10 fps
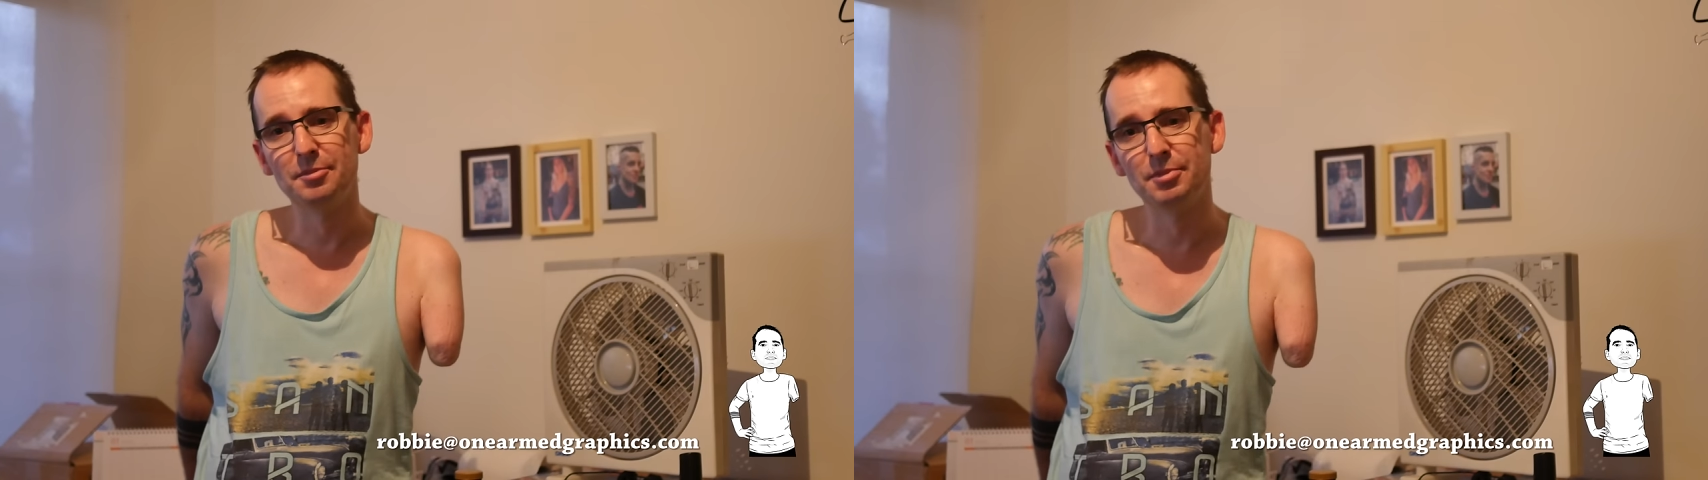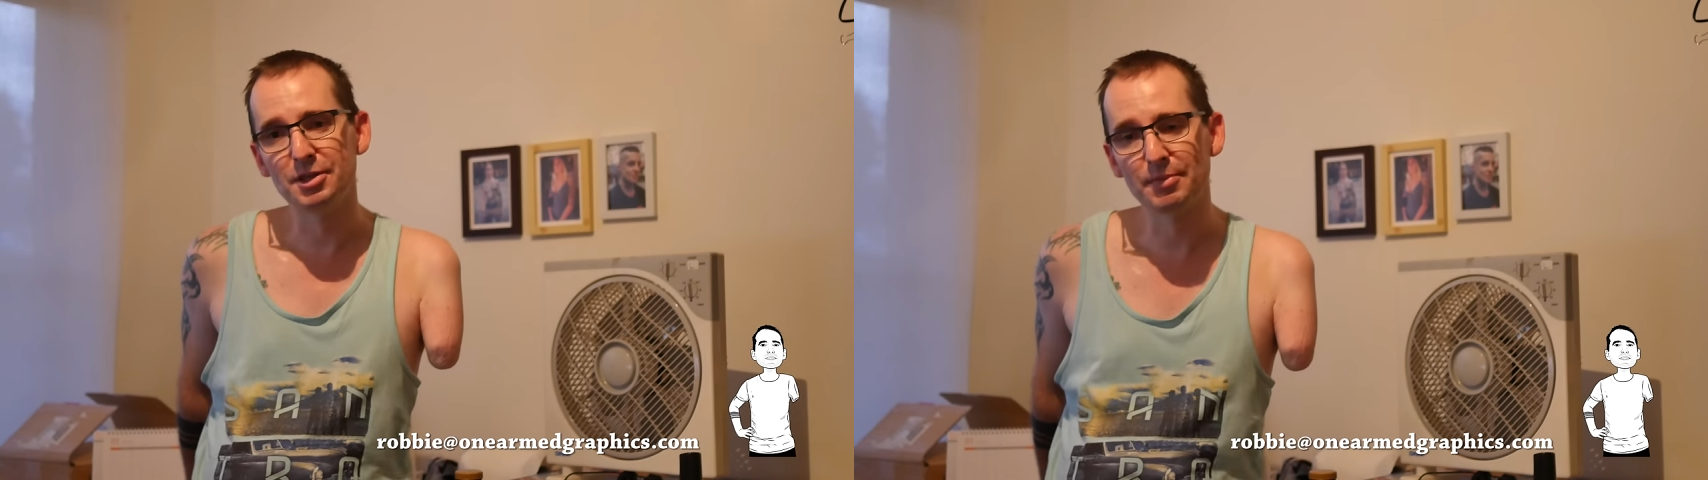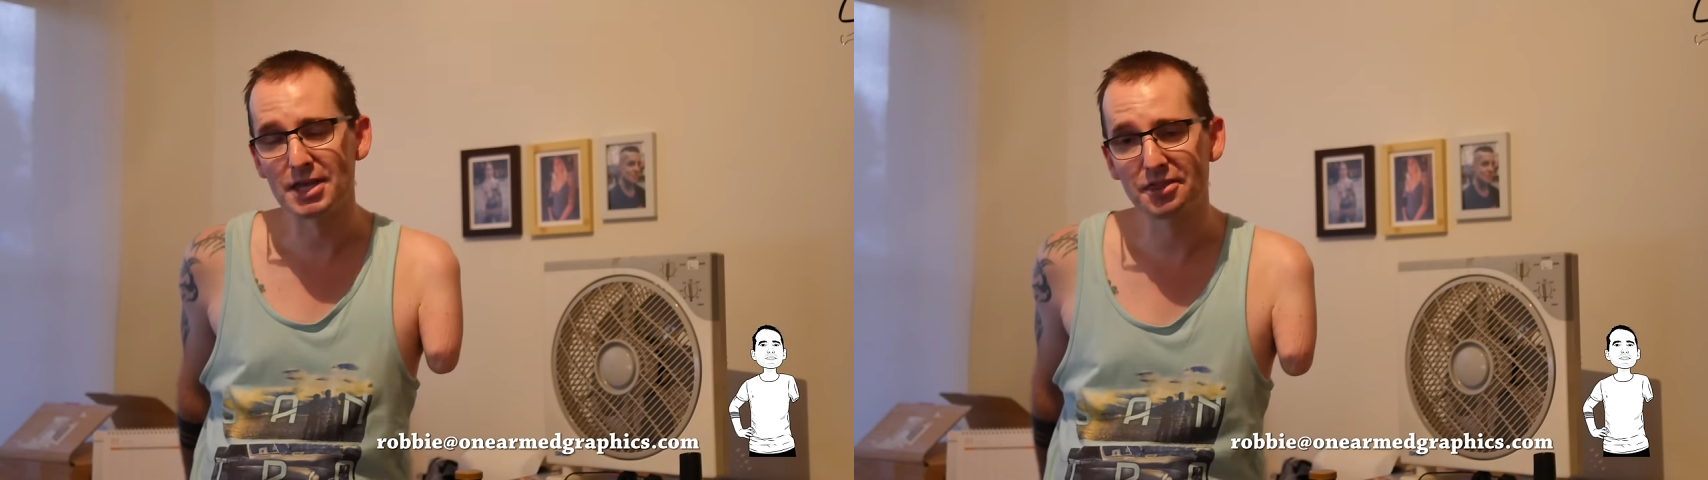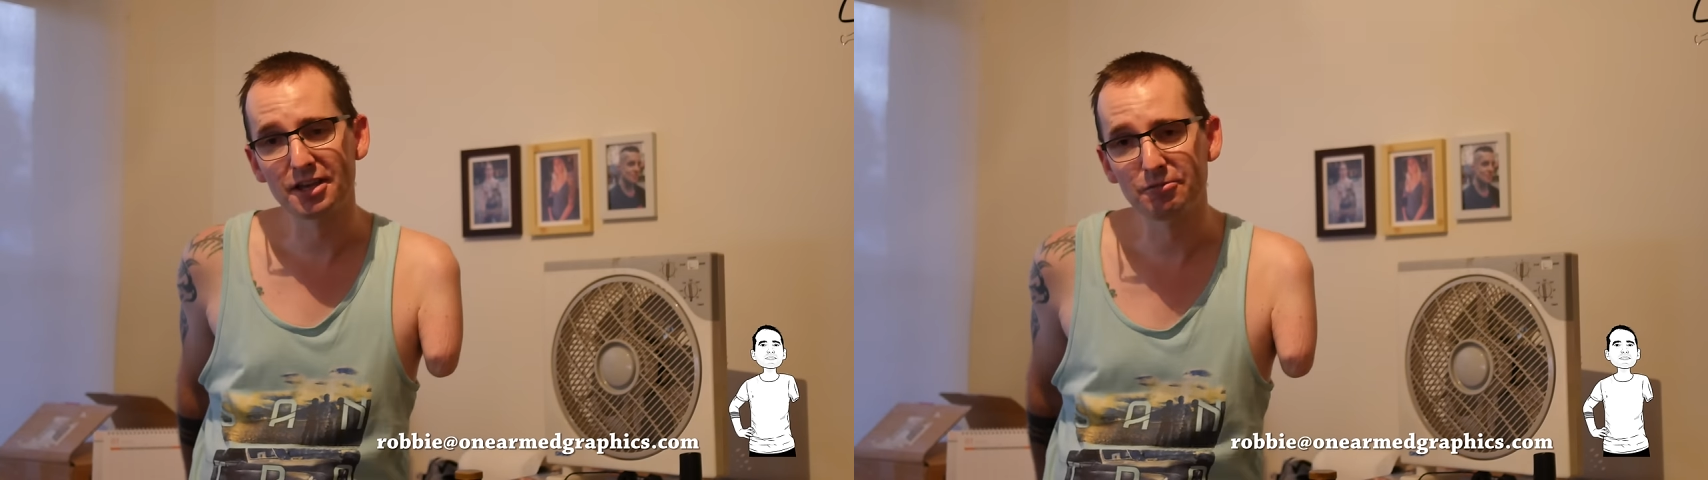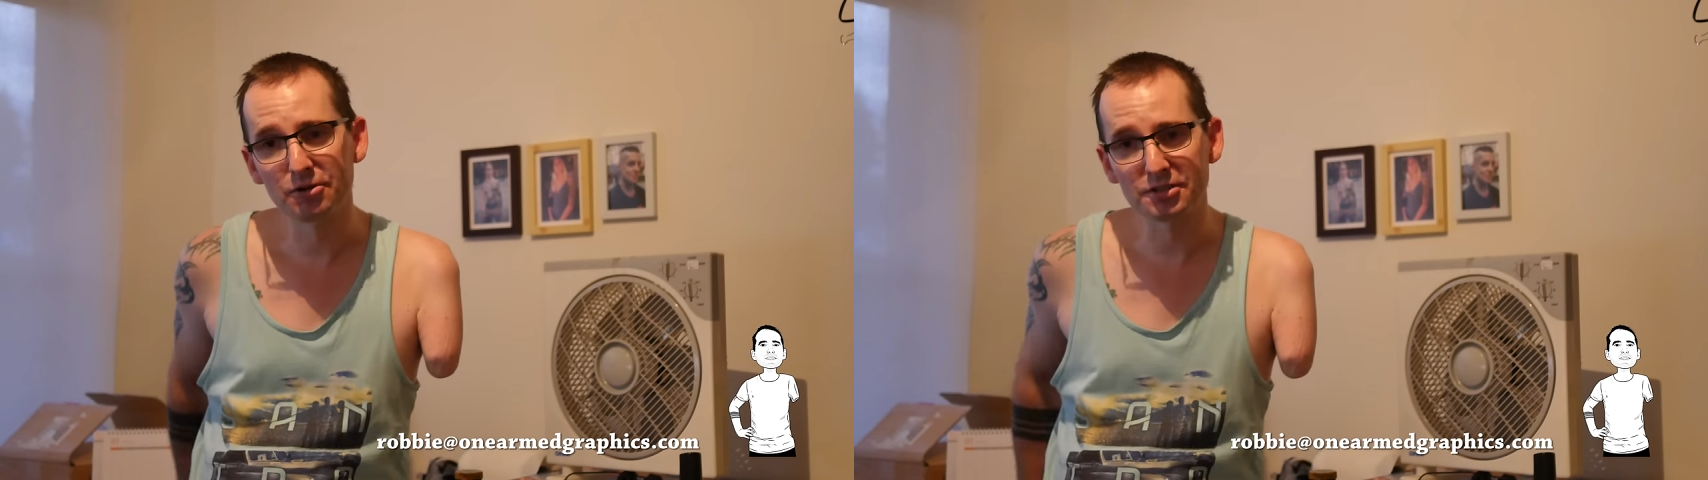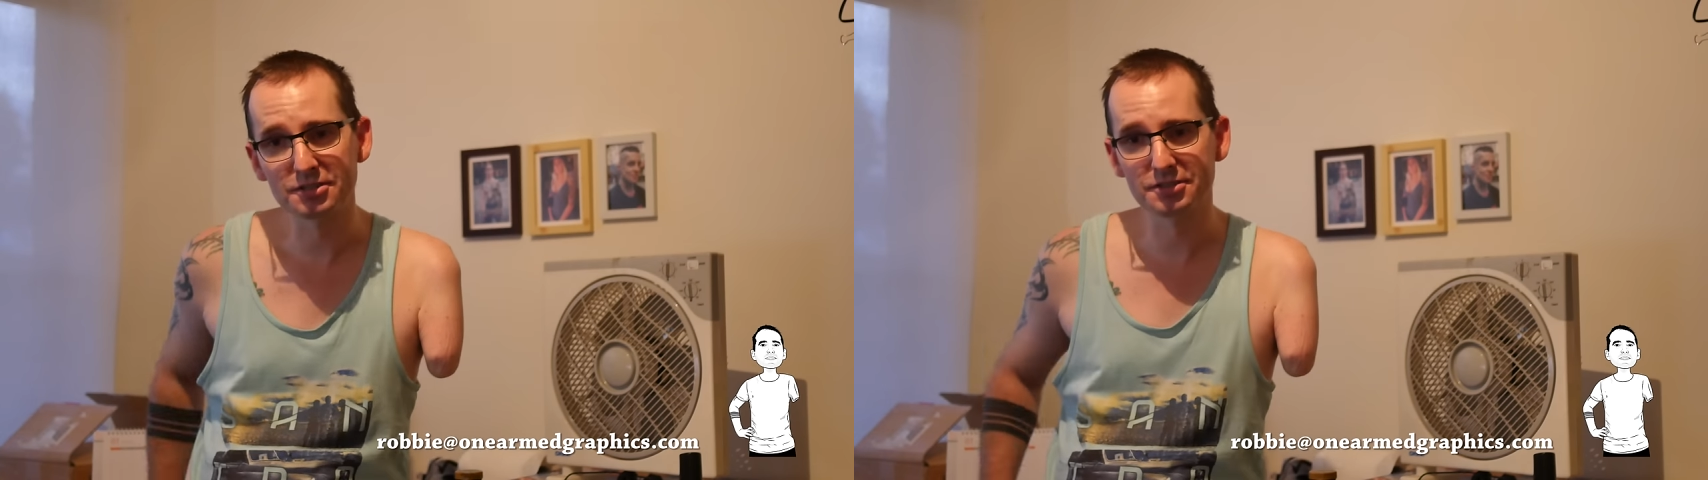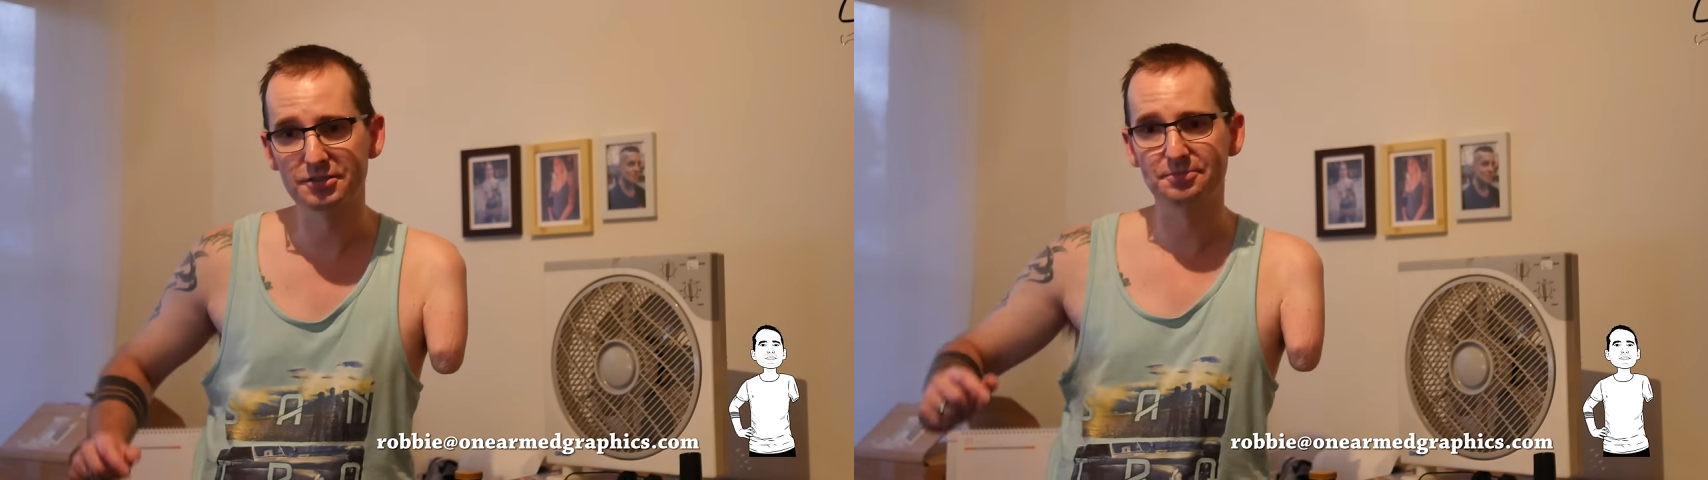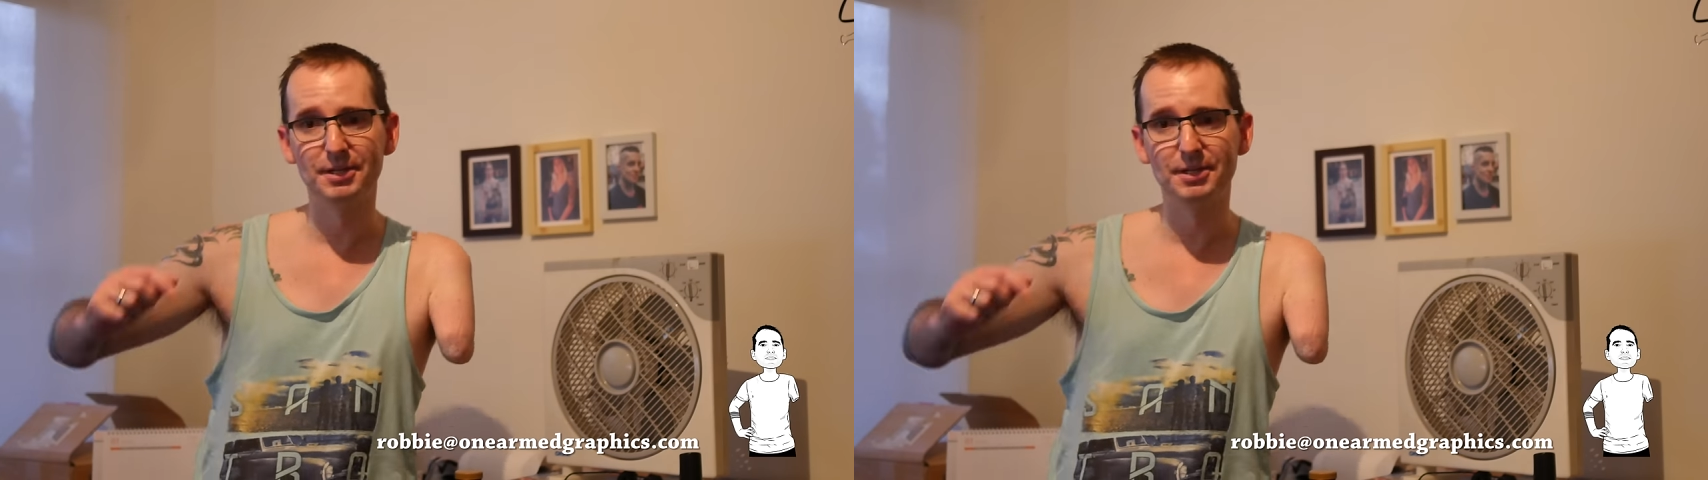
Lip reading: But the main thing was